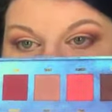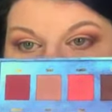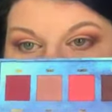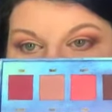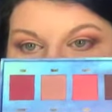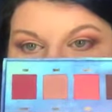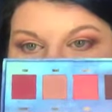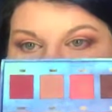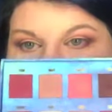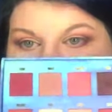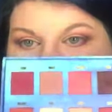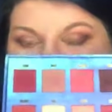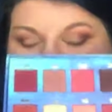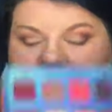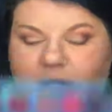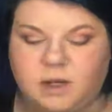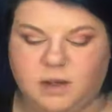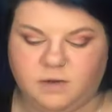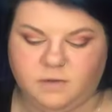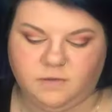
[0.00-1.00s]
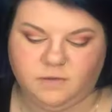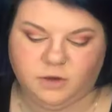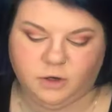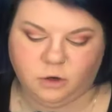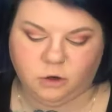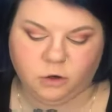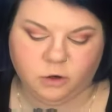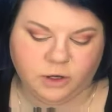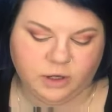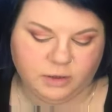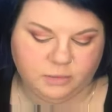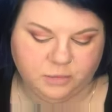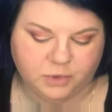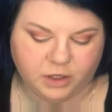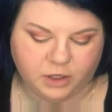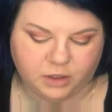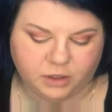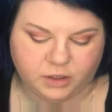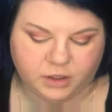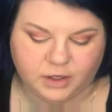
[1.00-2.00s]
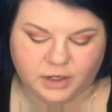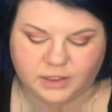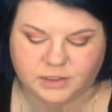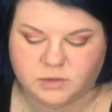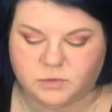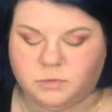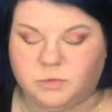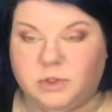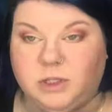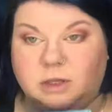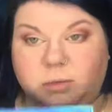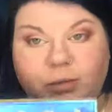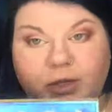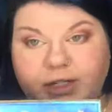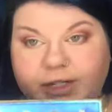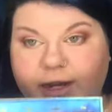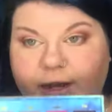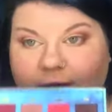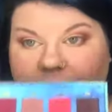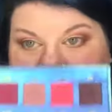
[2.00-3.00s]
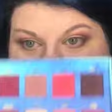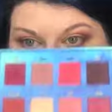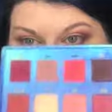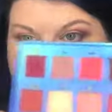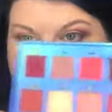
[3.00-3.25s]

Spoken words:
which is this kind of cream colored. It's really metallic.